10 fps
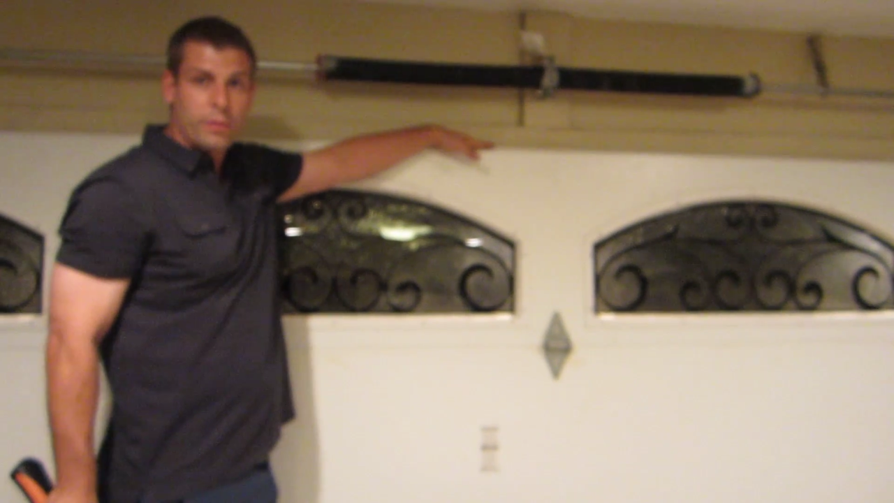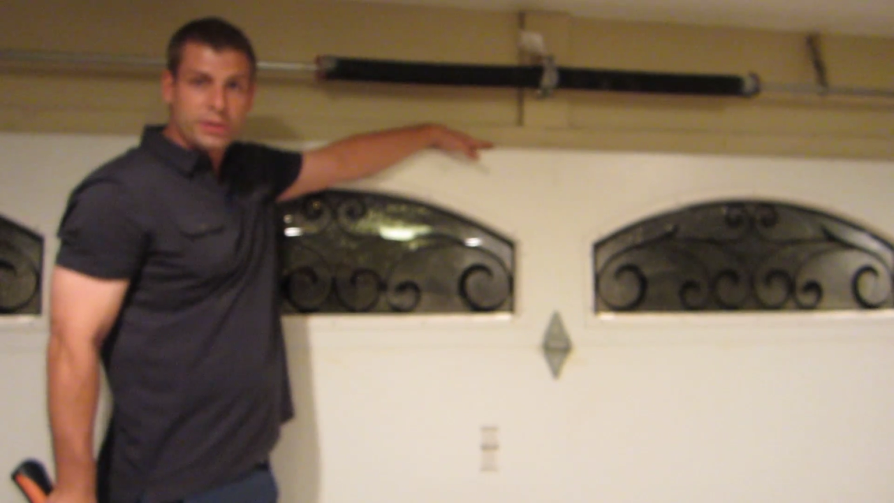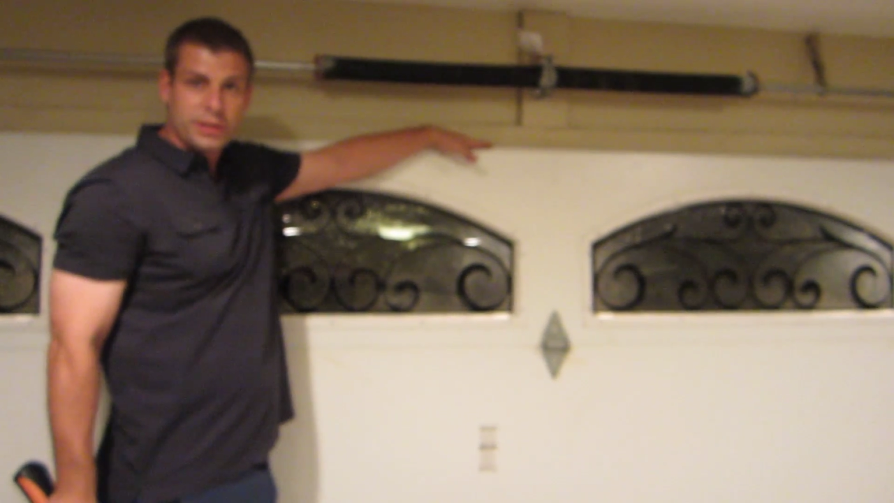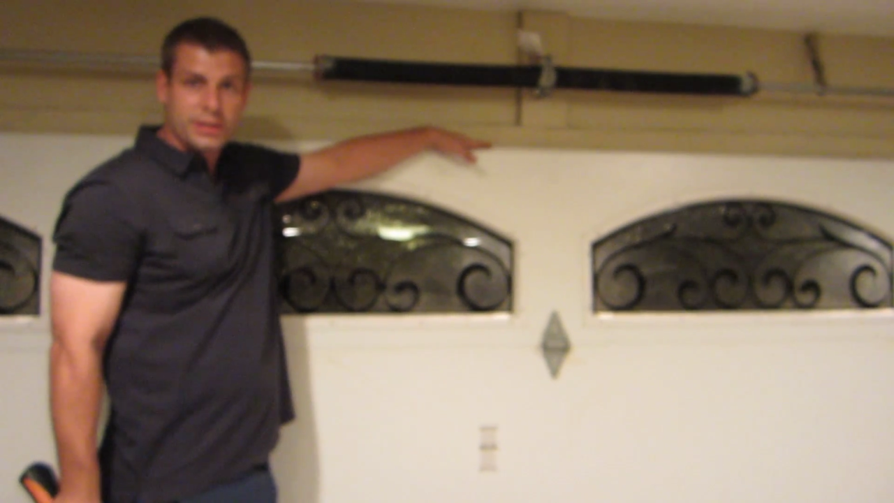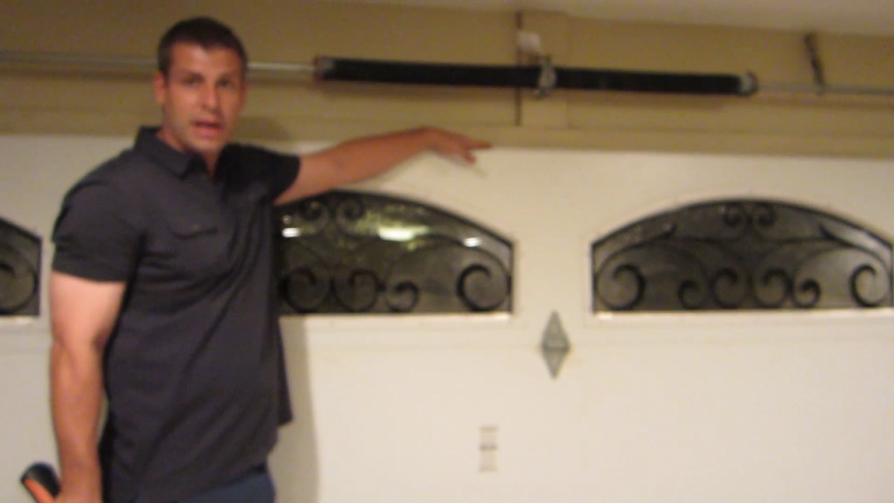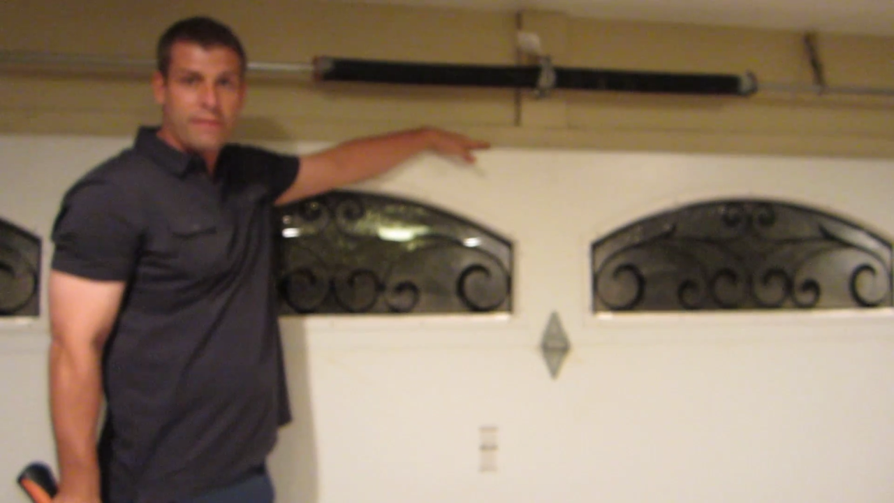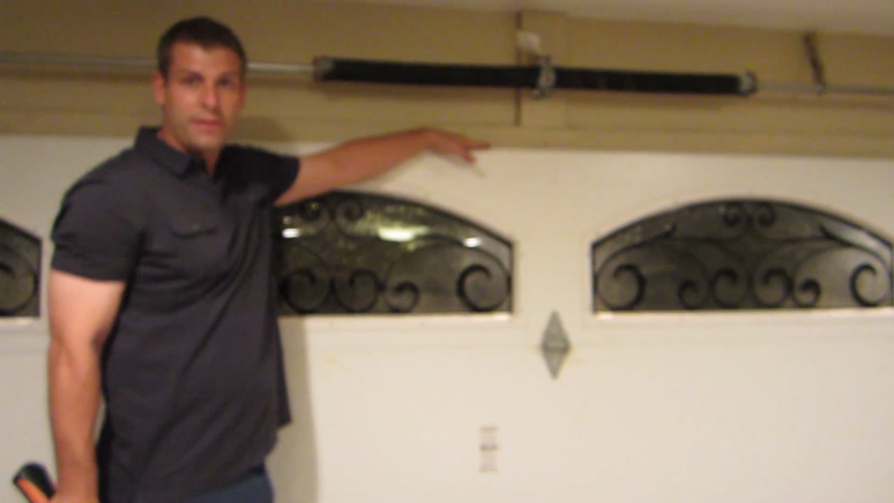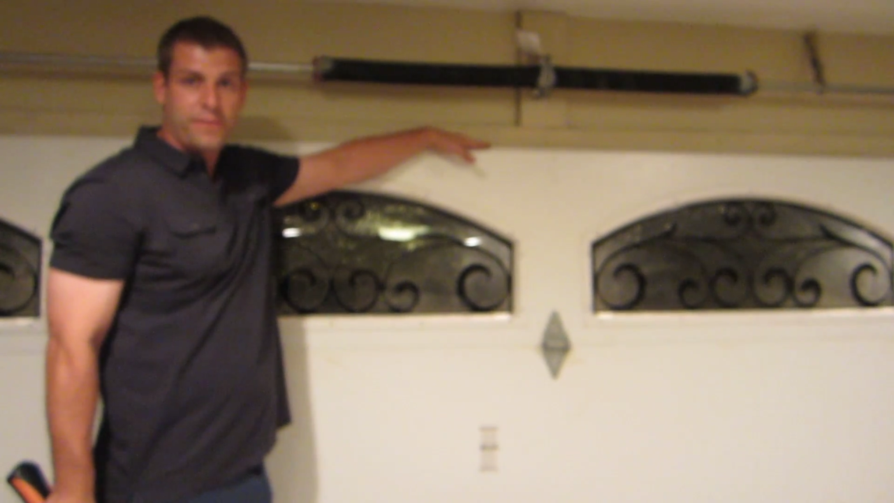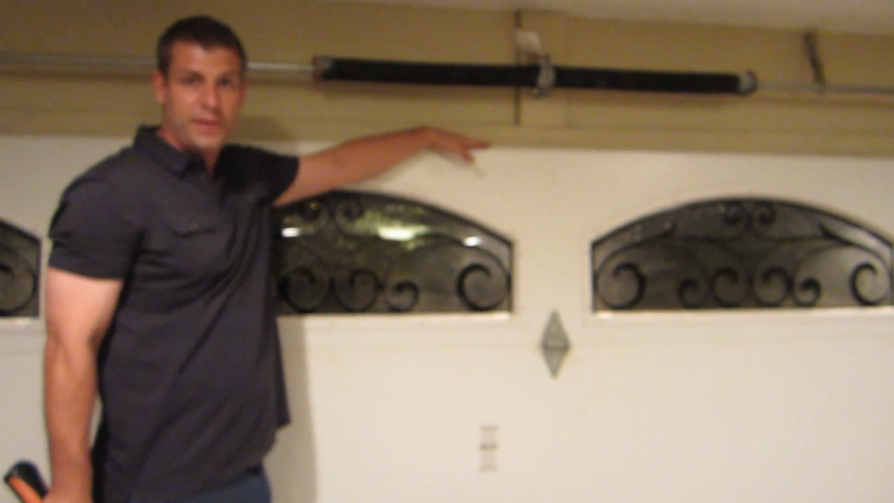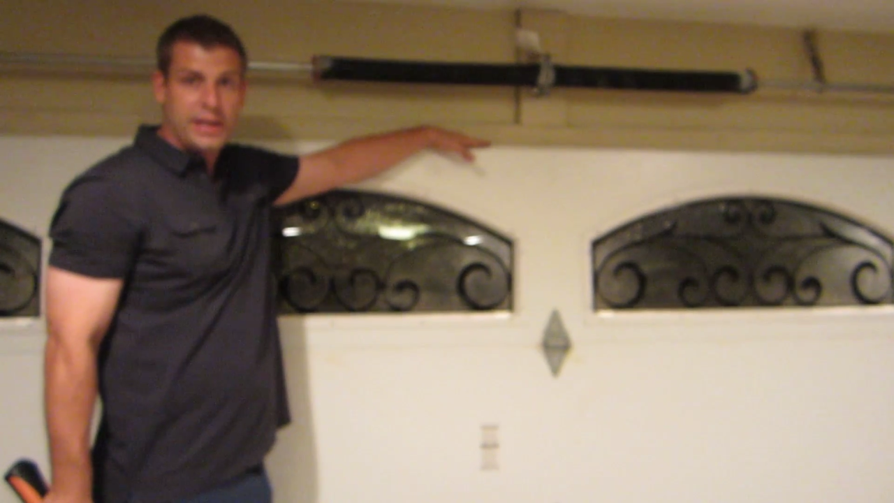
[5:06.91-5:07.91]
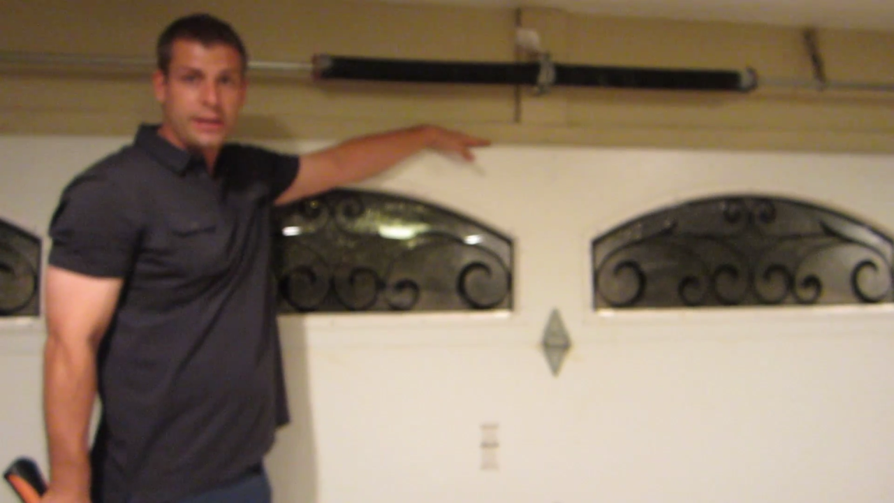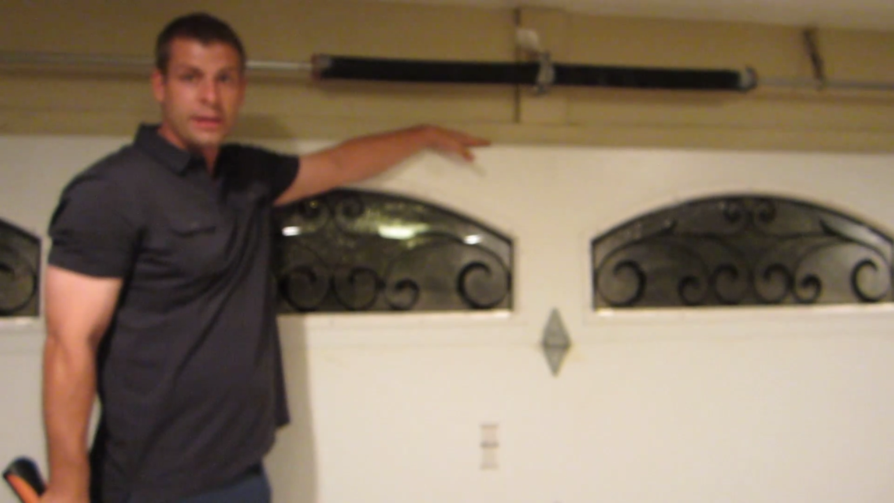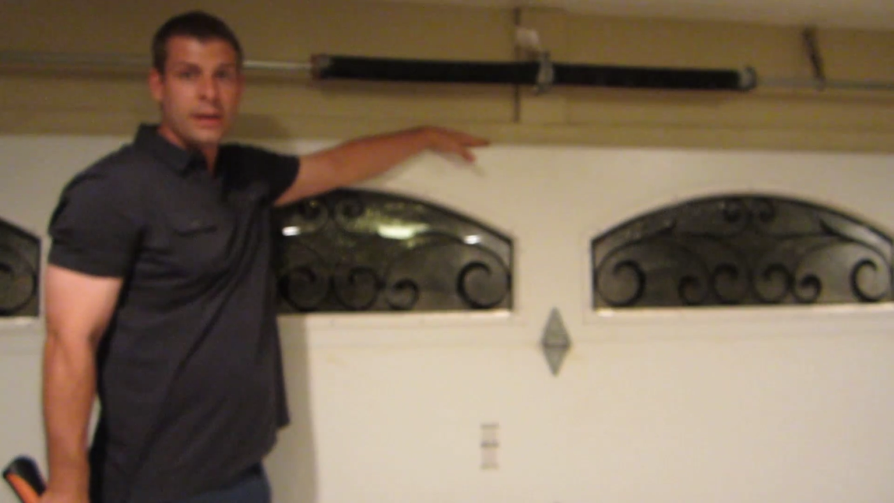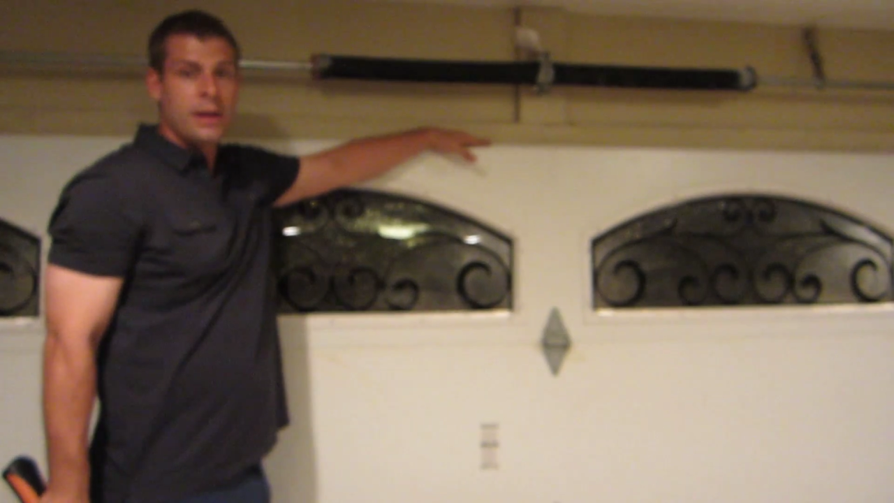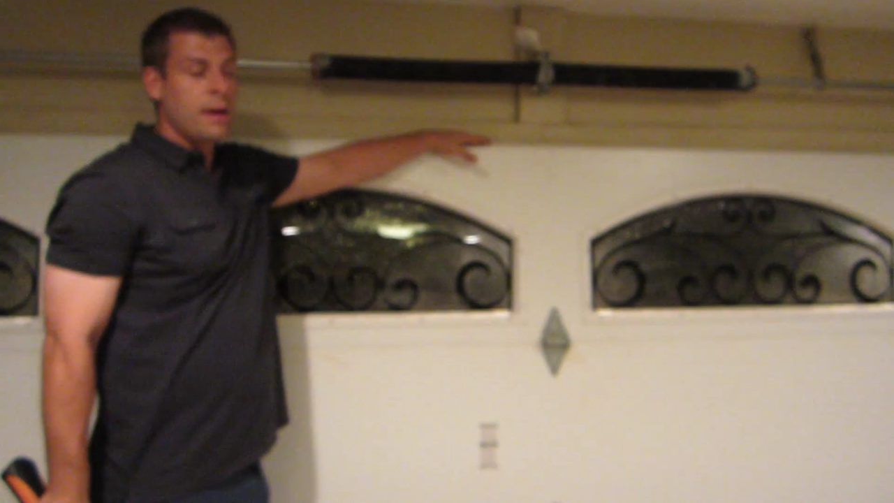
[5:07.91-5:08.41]
which is 7
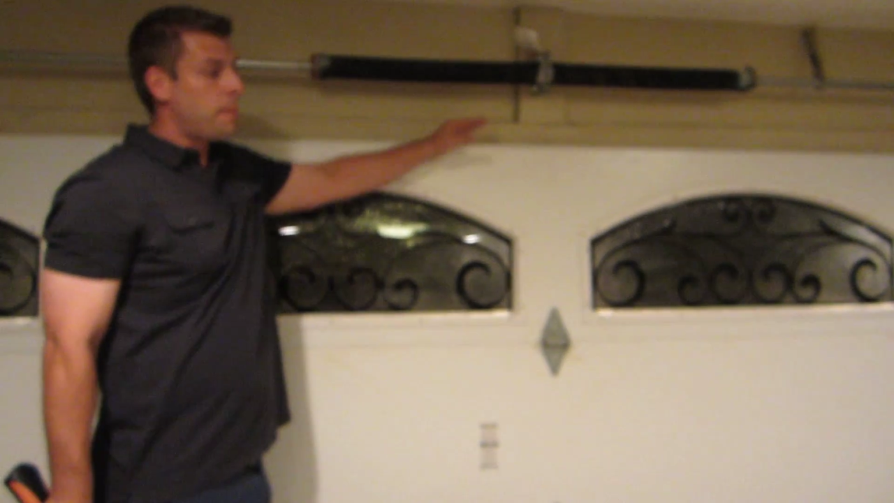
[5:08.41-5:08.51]
feet,